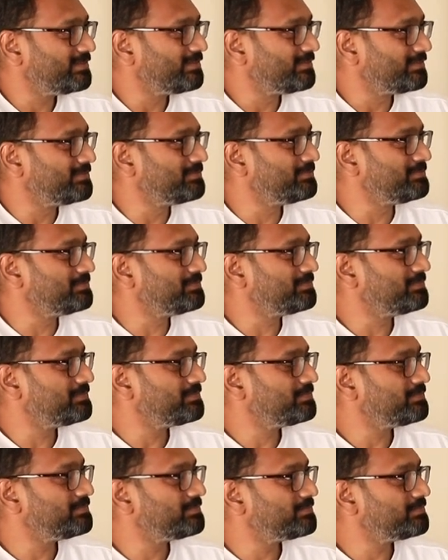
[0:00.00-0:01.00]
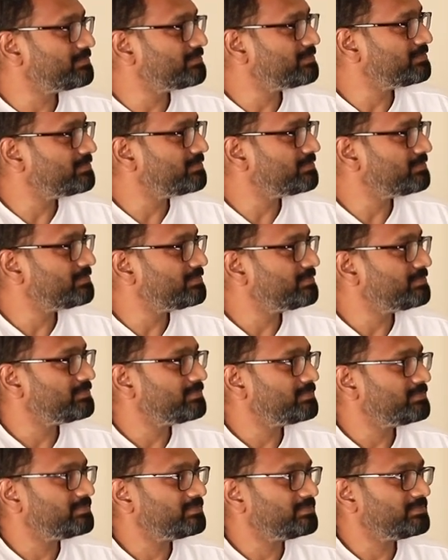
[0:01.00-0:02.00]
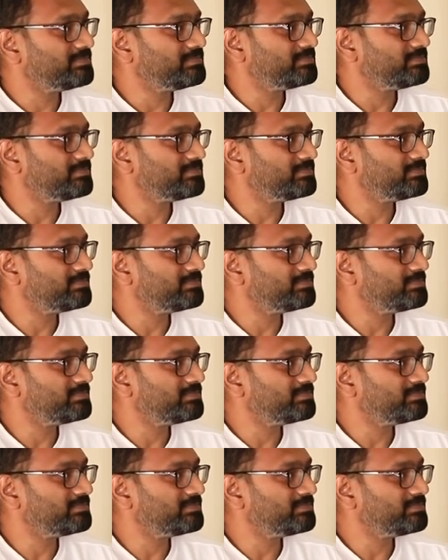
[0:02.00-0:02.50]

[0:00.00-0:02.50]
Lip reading: [no speech]